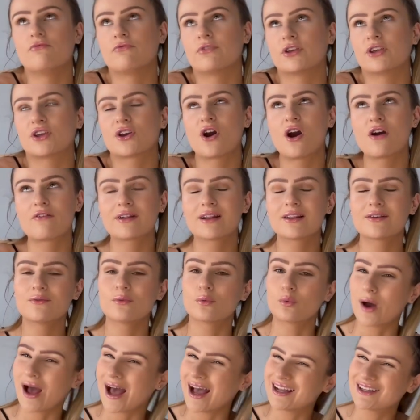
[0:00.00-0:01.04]
You can't really
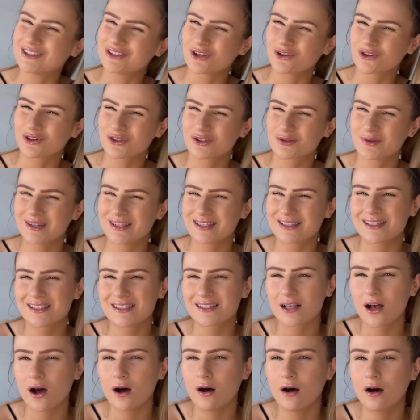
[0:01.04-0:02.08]
wear joggers when it's this
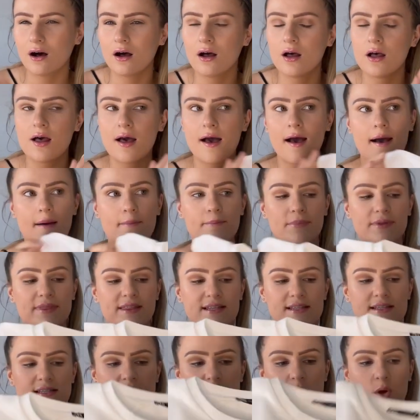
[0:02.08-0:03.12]
hot, but this
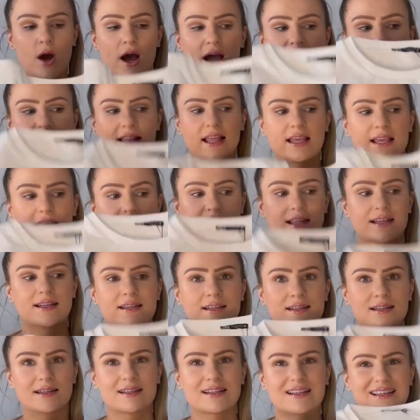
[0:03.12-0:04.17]
is quite like a,
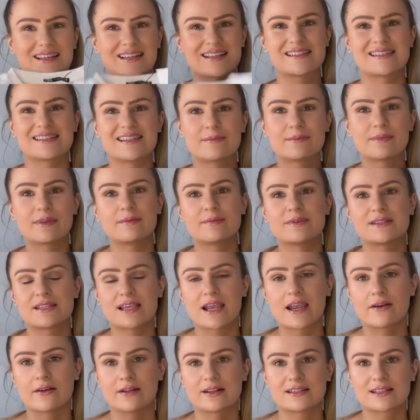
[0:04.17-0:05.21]
like a similar material.
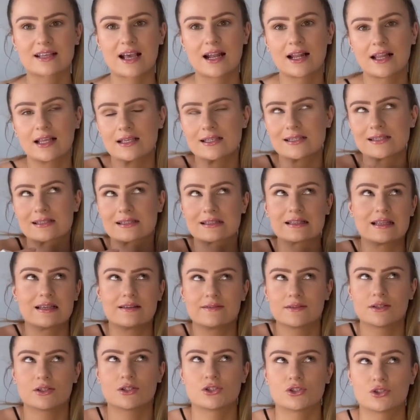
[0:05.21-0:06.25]
It's kind of like a
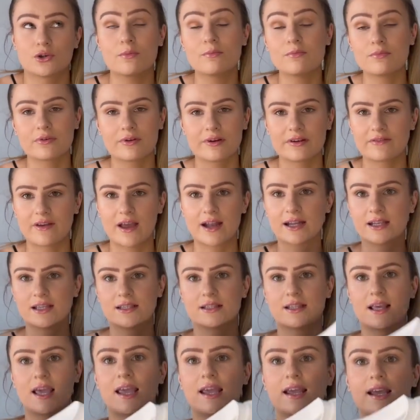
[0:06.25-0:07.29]
sleeveless jumper, if
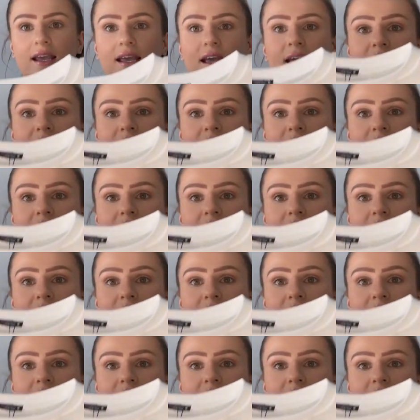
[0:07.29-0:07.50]
anything.